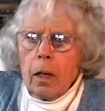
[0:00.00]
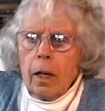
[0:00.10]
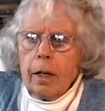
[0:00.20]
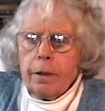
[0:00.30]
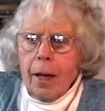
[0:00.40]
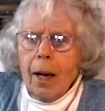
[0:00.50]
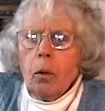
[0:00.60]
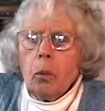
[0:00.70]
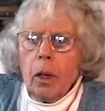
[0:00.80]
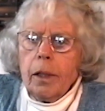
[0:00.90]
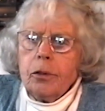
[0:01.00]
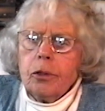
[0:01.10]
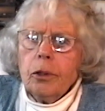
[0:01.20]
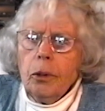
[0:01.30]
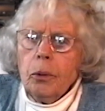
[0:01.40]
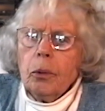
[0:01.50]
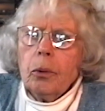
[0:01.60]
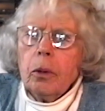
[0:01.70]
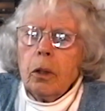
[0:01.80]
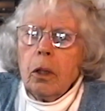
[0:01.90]
in that way,
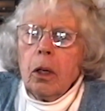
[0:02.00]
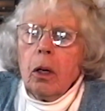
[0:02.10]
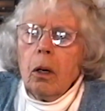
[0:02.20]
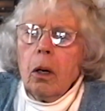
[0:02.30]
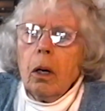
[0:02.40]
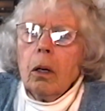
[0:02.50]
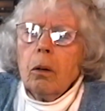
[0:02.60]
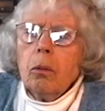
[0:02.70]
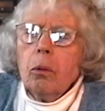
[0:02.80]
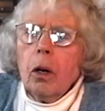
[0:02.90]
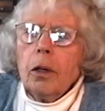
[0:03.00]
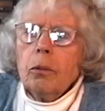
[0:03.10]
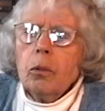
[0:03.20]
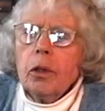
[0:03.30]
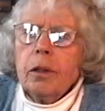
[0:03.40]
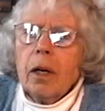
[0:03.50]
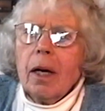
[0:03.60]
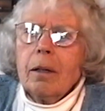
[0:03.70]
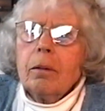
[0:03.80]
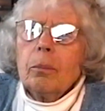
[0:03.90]
too, one would
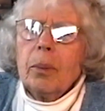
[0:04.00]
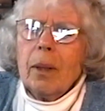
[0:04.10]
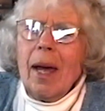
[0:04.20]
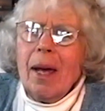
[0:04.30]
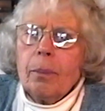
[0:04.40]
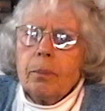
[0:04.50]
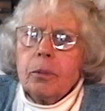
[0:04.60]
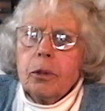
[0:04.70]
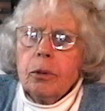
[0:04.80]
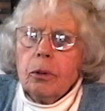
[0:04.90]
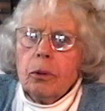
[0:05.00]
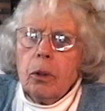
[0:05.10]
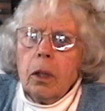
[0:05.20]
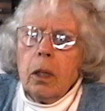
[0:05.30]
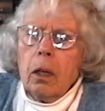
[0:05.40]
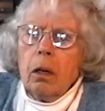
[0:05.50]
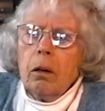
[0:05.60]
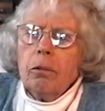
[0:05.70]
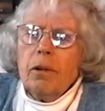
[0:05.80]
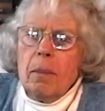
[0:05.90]
not be apt to
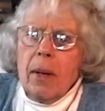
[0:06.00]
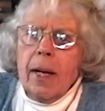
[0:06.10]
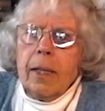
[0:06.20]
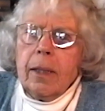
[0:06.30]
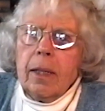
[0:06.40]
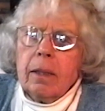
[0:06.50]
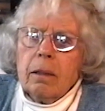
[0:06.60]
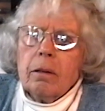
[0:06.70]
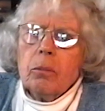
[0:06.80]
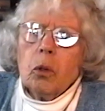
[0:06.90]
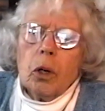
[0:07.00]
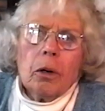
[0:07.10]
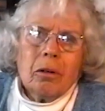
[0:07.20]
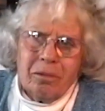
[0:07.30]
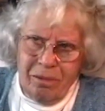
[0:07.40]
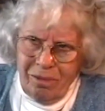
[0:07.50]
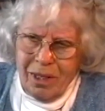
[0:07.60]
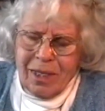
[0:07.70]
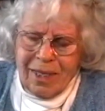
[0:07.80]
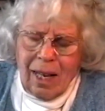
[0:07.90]
remain in a more
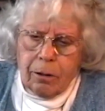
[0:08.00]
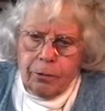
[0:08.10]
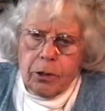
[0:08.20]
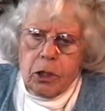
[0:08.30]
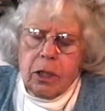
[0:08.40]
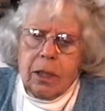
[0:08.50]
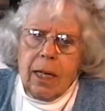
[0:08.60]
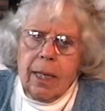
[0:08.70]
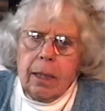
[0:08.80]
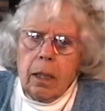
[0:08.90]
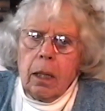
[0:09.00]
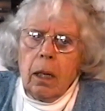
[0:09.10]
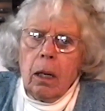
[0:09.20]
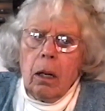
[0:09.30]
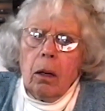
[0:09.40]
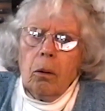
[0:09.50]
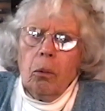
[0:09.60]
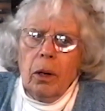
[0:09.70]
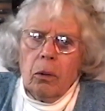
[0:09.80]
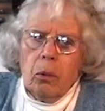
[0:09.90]
selfish state
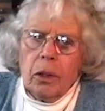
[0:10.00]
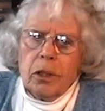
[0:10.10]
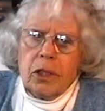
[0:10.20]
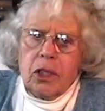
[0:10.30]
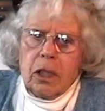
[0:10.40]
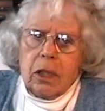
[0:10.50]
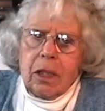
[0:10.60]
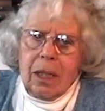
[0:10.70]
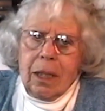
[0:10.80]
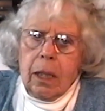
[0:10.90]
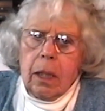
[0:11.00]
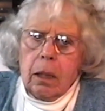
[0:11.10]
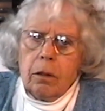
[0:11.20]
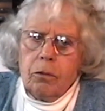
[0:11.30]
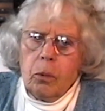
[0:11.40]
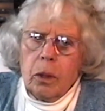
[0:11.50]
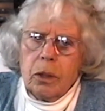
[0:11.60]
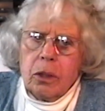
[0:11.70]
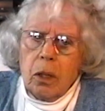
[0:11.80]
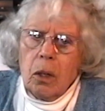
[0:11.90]
where one is just thinking of
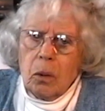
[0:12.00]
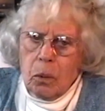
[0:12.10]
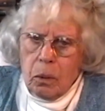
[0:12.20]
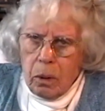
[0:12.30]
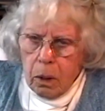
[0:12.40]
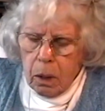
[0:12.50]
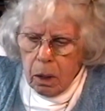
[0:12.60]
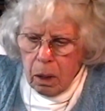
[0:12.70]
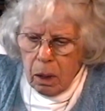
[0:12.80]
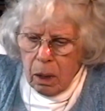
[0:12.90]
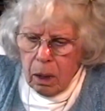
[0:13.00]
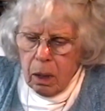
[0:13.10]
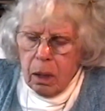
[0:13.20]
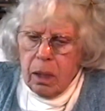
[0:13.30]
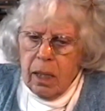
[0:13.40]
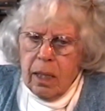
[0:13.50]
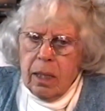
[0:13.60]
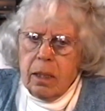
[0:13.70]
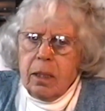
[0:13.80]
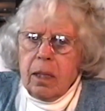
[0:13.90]
one's own
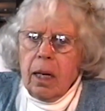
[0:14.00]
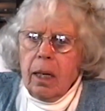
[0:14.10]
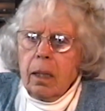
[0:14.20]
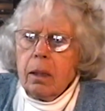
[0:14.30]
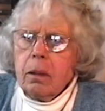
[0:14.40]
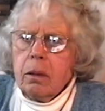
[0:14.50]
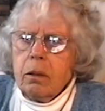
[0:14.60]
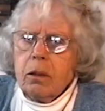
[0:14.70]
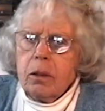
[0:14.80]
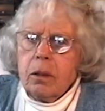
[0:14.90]
needs and